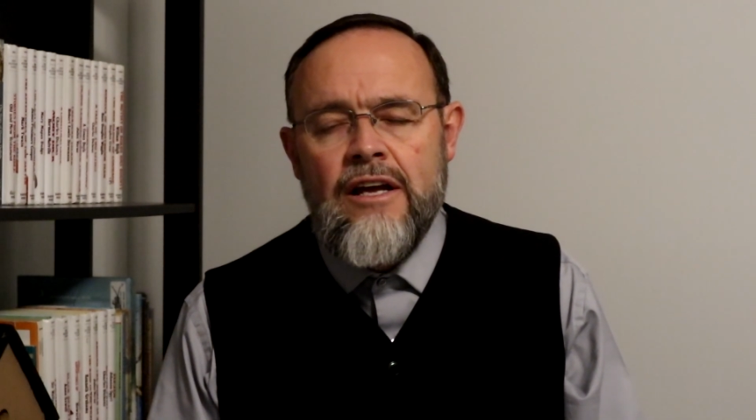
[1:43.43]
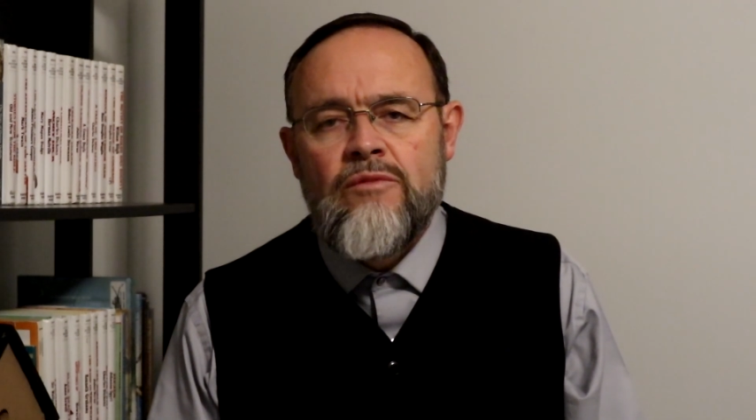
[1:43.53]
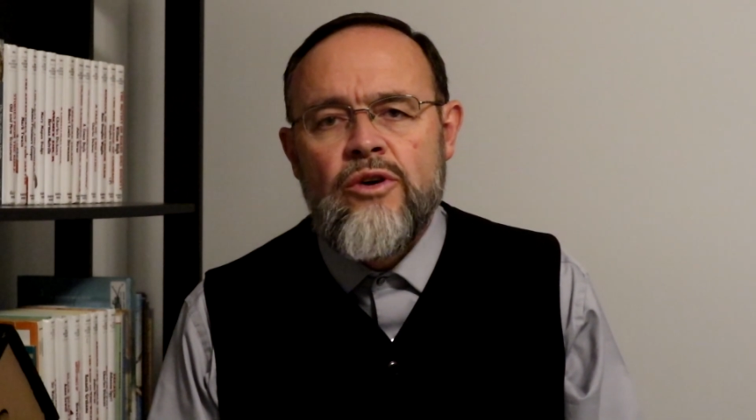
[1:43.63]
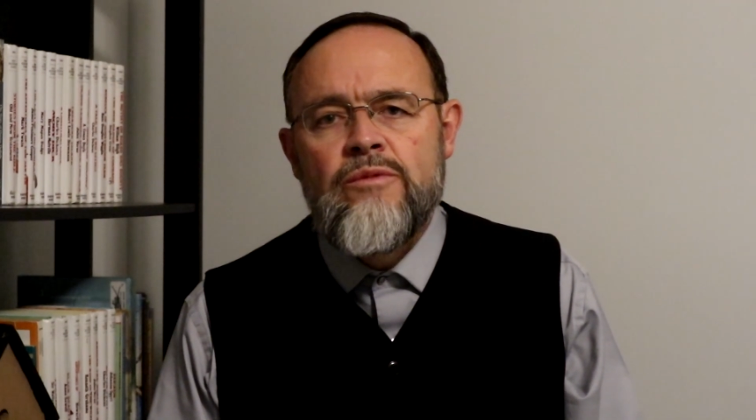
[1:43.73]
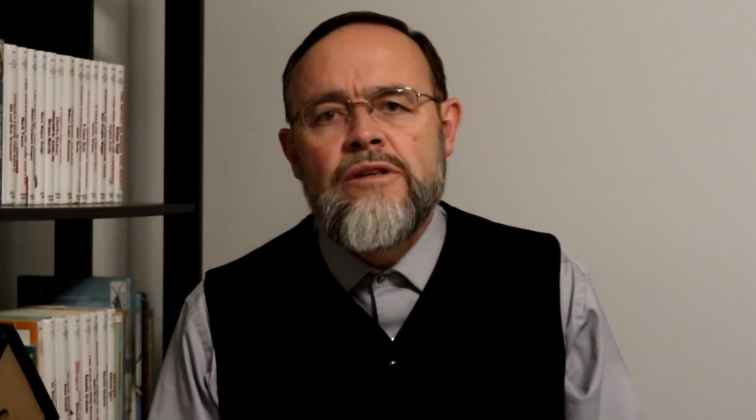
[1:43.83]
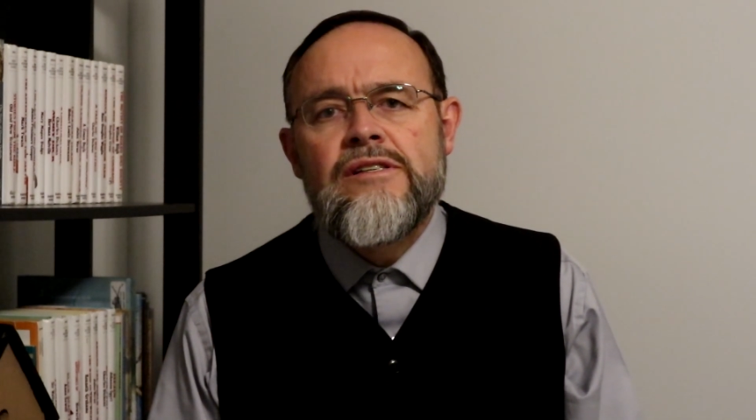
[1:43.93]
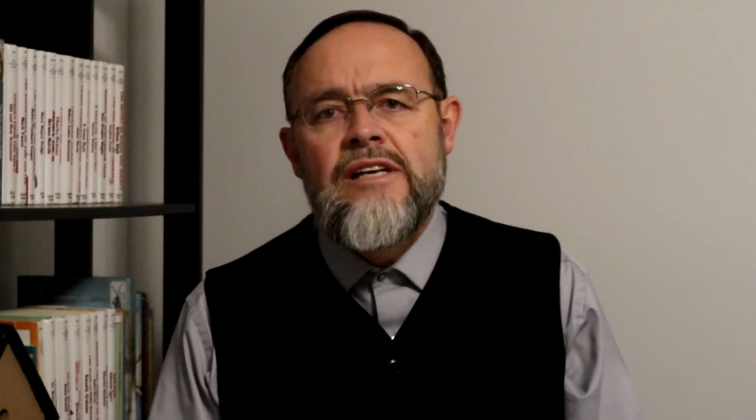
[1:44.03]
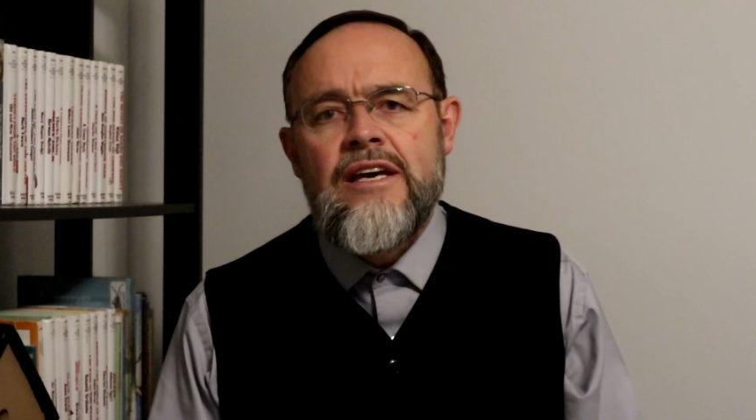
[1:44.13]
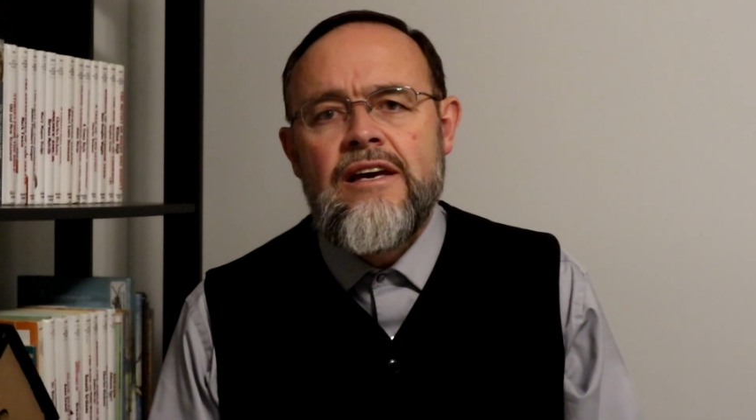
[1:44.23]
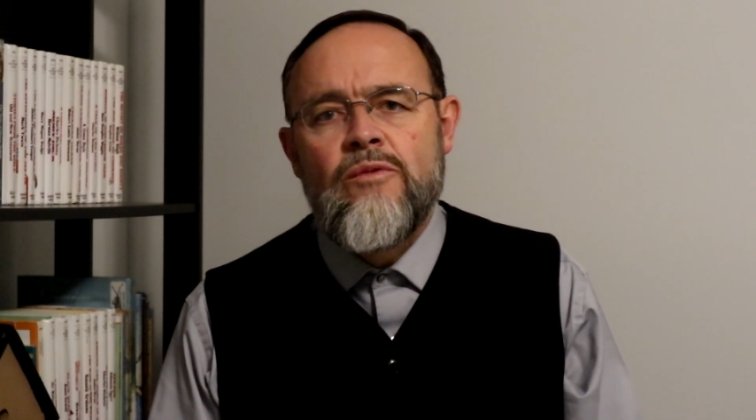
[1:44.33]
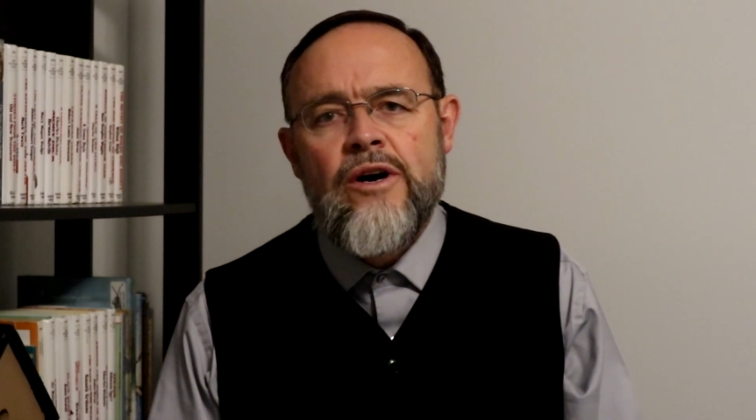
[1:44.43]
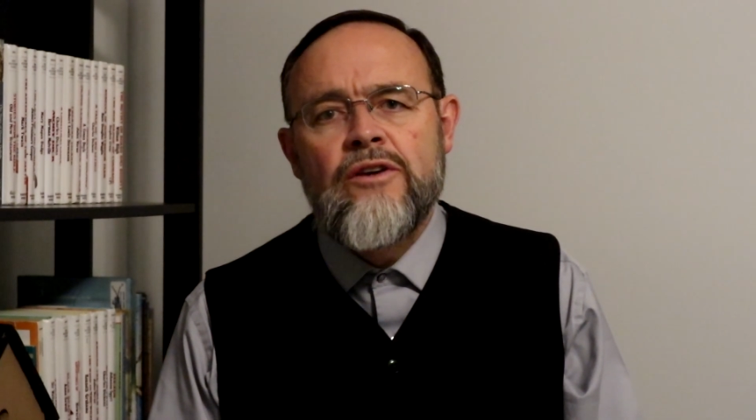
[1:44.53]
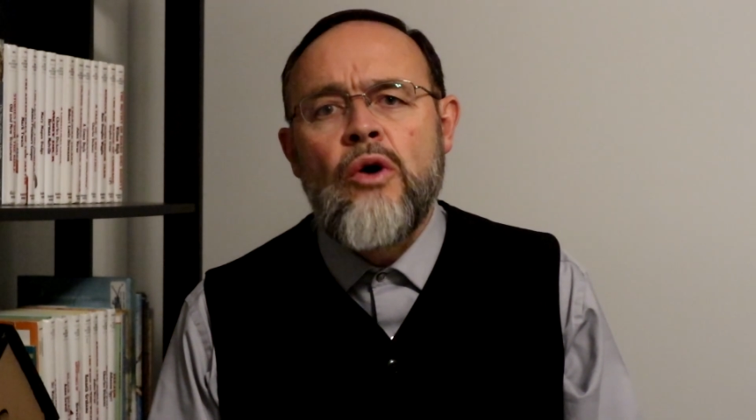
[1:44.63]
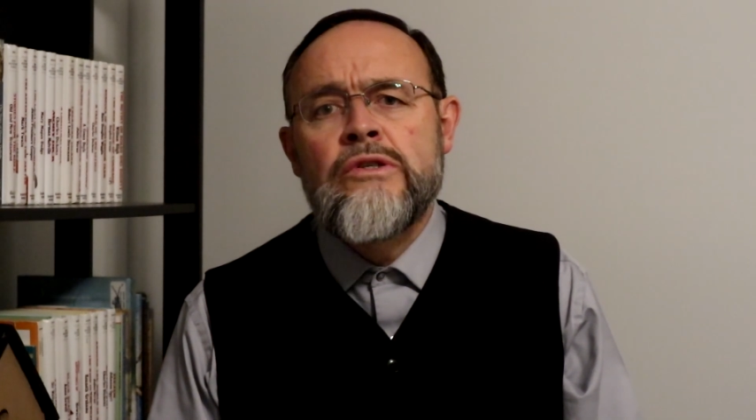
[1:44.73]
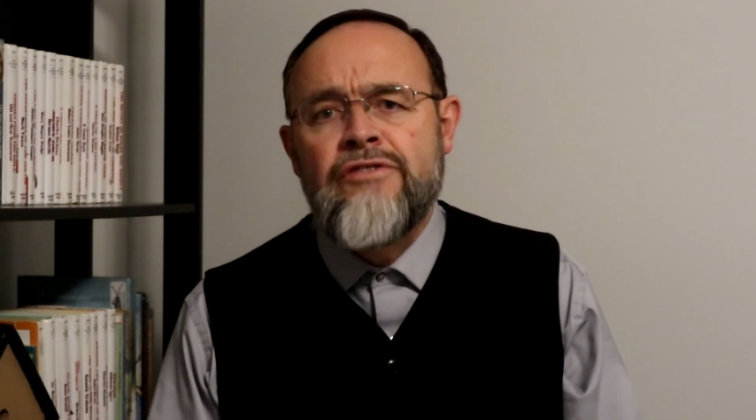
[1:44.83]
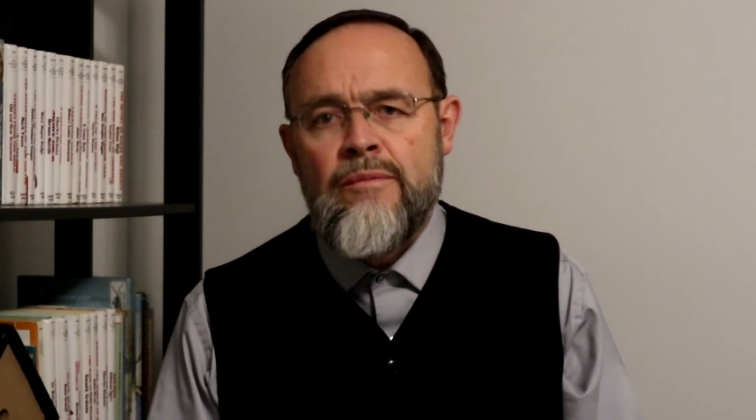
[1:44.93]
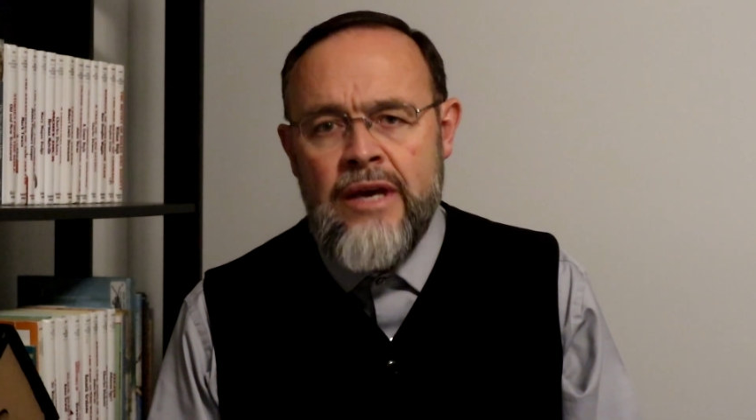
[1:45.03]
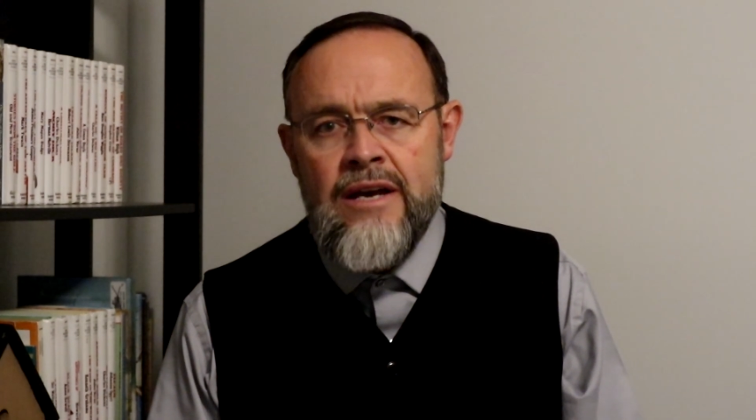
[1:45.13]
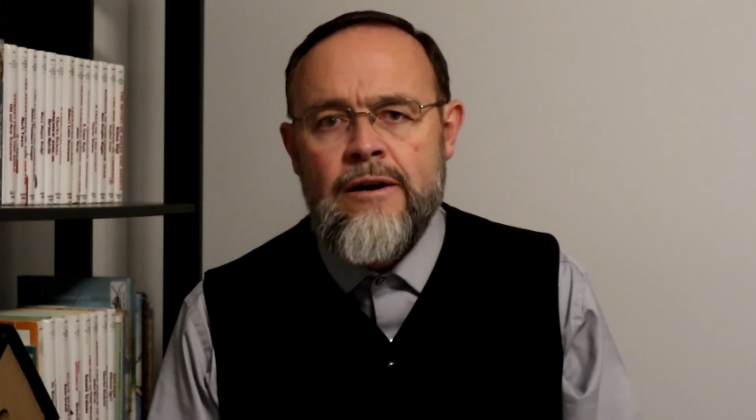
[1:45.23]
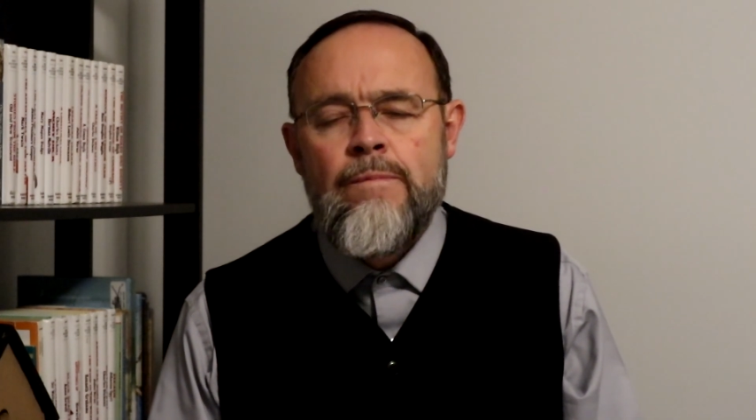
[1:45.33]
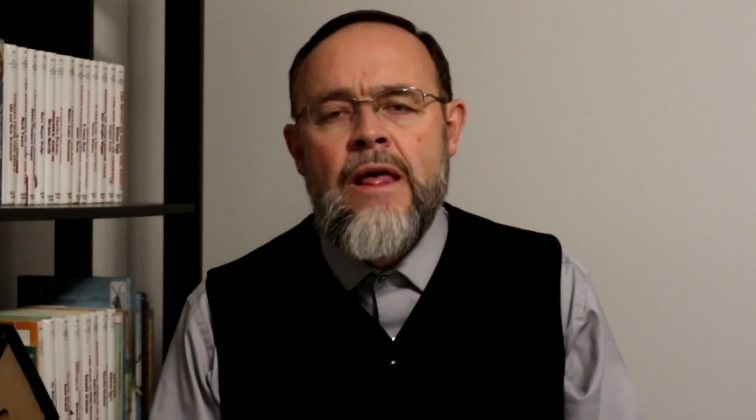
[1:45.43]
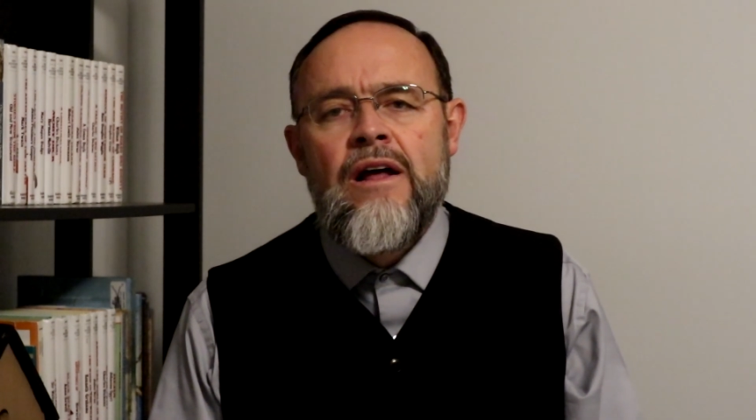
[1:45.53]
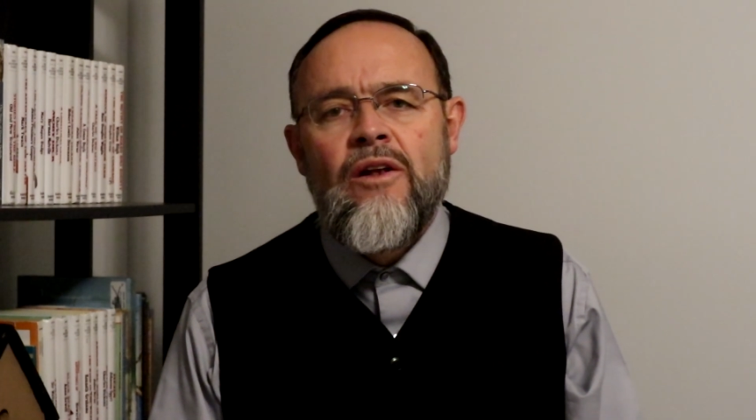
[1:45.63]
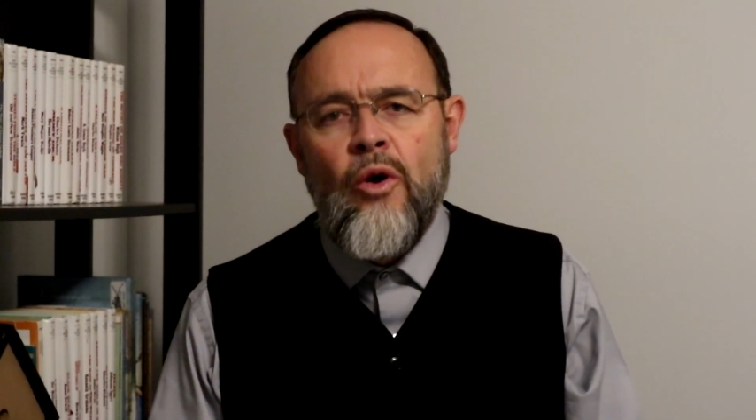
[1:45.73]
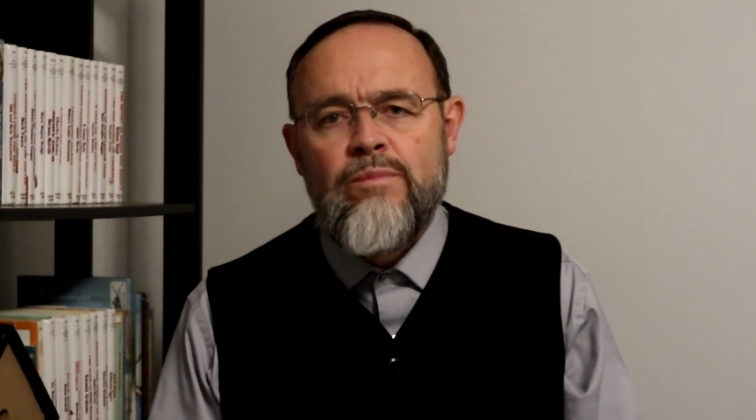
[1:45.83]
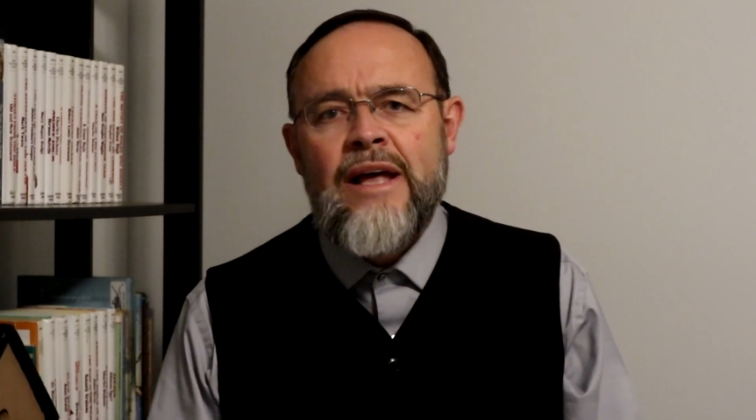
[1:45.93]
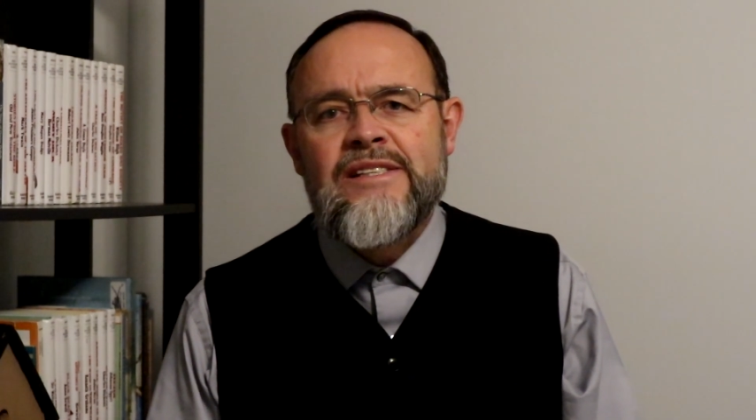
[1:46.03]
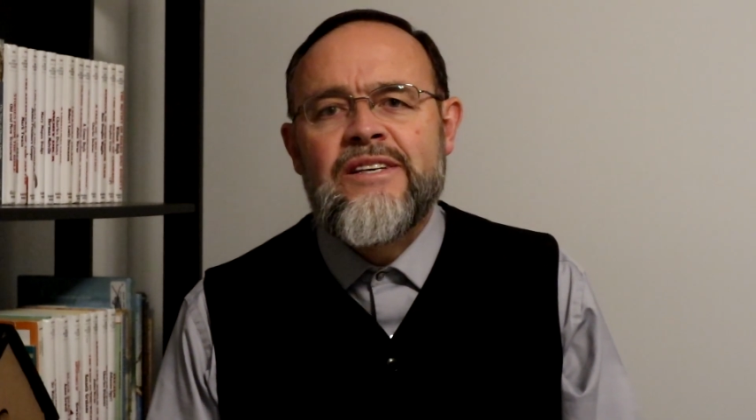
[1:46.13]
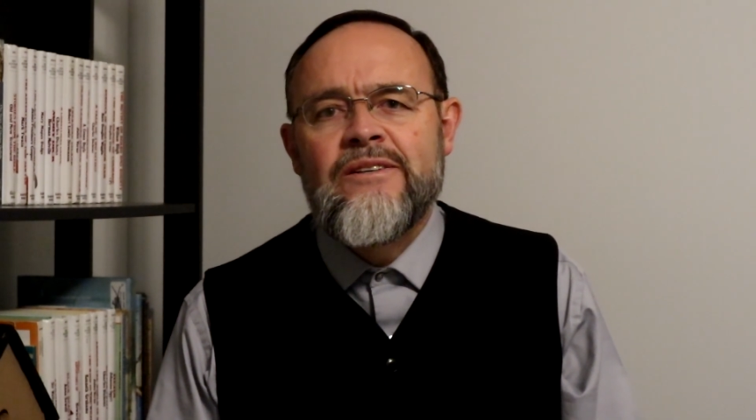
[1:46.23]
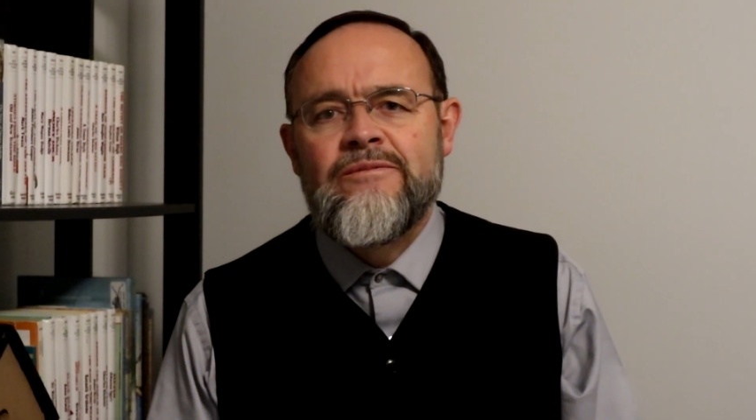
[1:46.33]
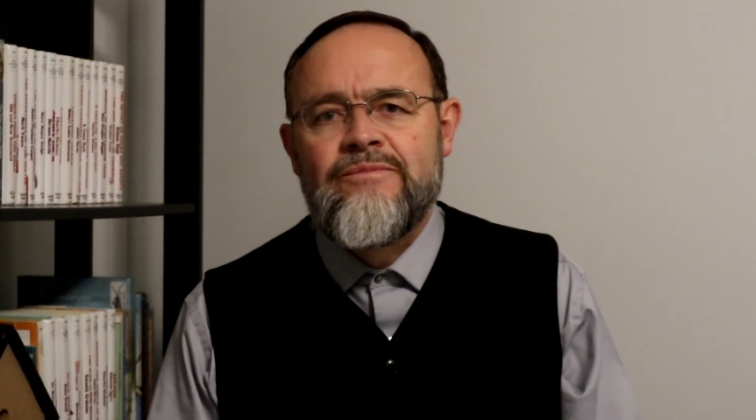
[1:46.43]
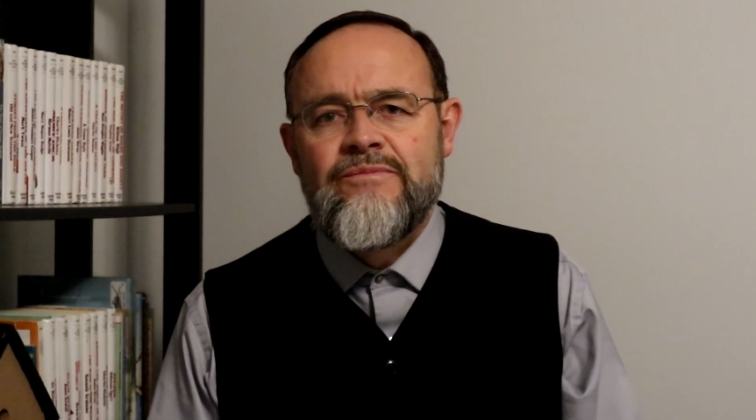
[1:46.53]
and we will see where it goes from here. Lord bless you.